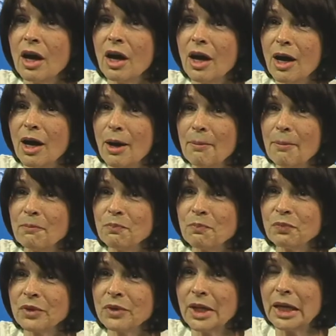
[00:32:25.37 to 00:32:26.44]
Um,
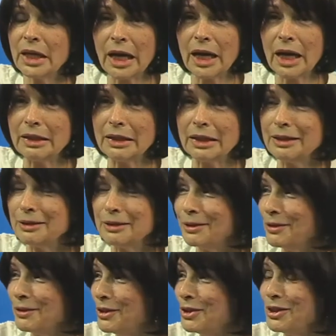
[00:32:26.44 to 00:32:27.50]
I think
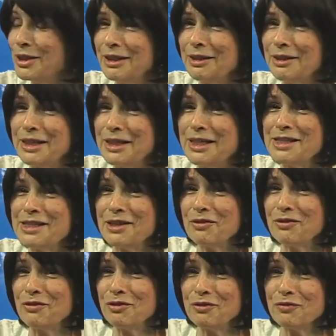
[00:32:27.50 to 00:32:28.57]
he's
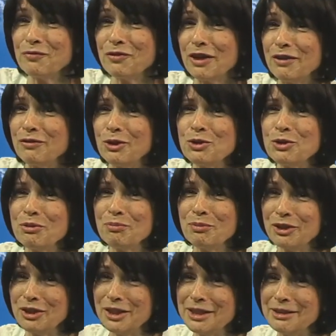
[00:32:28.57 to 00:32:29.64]
giving 500
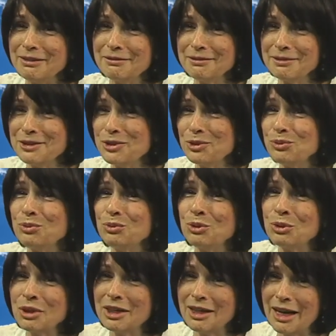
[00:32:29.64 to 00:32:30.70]
million to
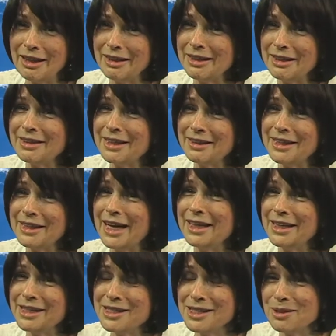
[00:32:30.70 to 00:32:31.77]
war. I think that that
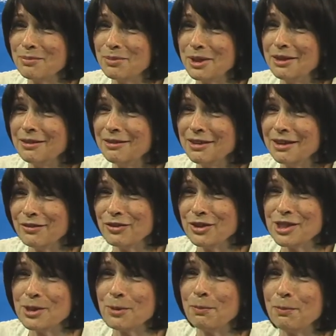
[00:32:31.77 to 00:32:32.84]
needs to be given
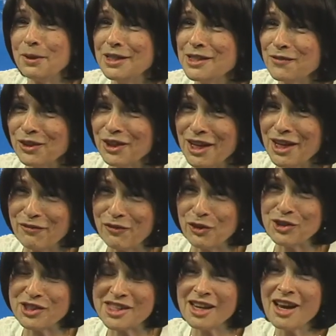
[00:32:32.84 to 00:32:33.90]
to peaceful
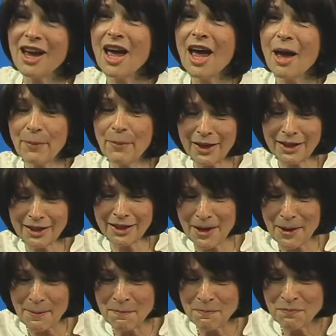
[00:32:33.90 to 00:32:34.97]
efforts. But um,
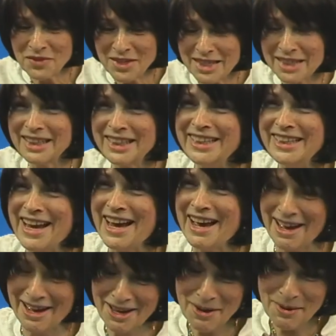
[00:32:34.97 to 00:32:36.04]
I agree.
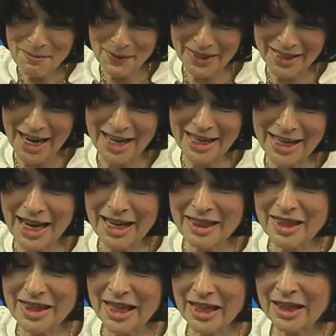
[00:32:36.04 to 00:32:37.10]
Yeah, but I, I
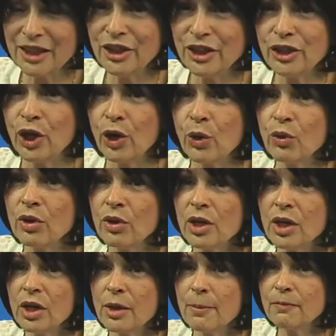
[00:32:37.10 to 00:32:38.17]
think you know,
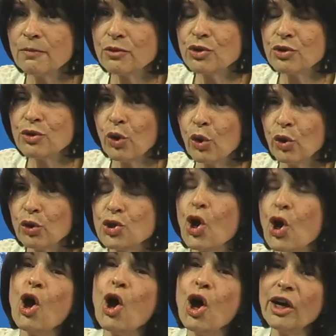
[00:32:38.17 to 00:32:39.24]

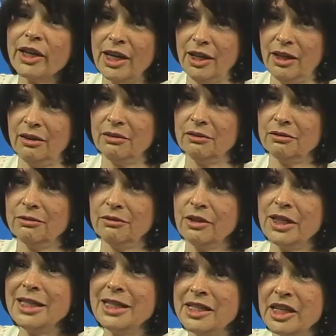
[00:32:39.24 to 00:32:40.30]
talking
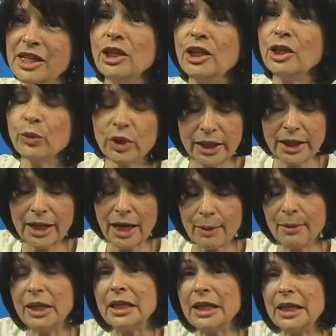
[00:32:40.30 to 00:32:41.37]
continually. I
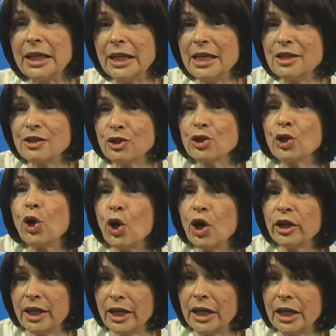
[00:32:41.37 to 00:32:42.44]
mean, he's
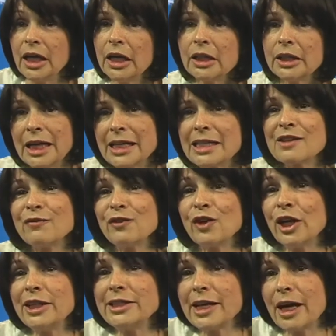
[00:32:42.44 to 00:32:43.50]
talking Let's
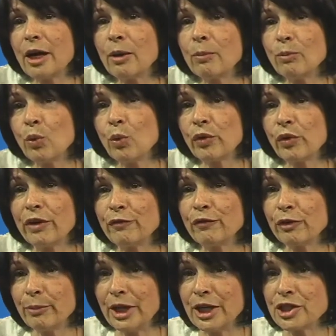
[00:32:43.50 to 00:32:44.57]
find out more
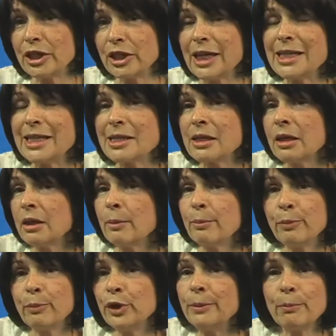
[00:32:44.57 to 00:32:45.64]
information. Let's
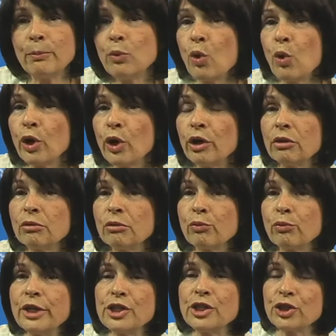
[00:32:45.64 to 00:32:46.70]
put more
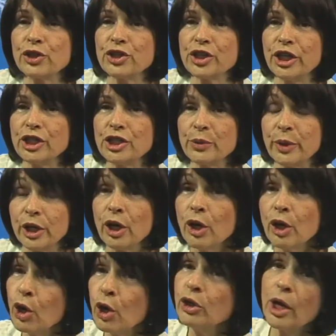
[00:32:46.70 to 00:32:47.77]
research into it.
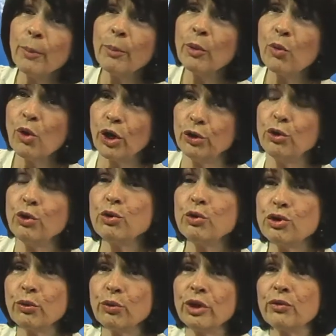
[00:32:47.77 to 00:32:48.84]
Number one,
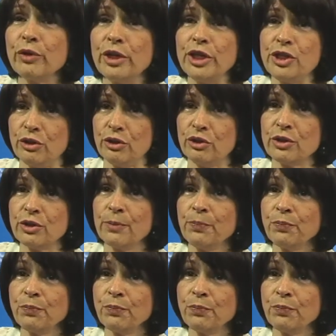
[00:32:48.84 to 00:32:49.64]
who's doing the research?